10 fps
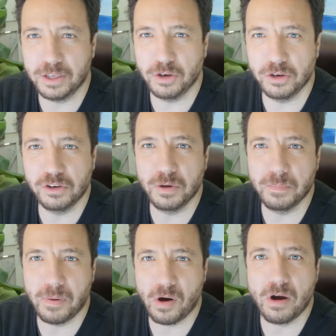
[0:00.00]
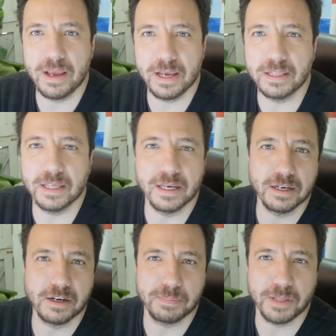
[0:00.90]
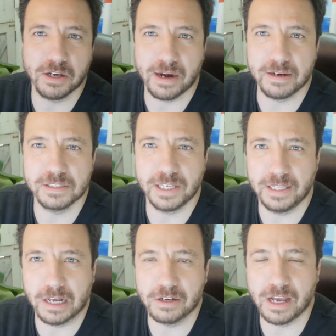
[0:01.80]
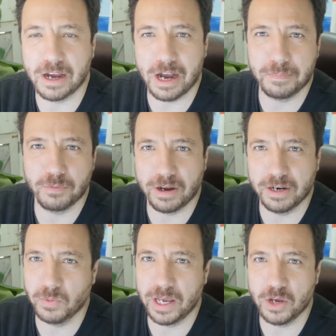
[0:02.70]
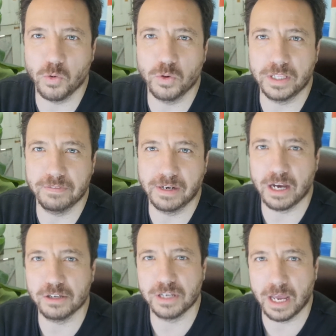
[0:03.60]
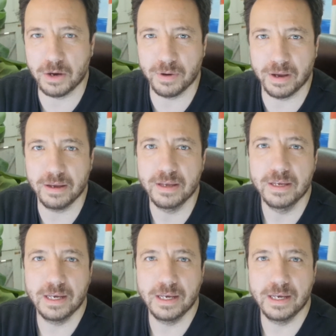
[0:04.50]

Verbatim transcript: you buy and the cryptocurrency doesn't go up right away, or it even goes lower,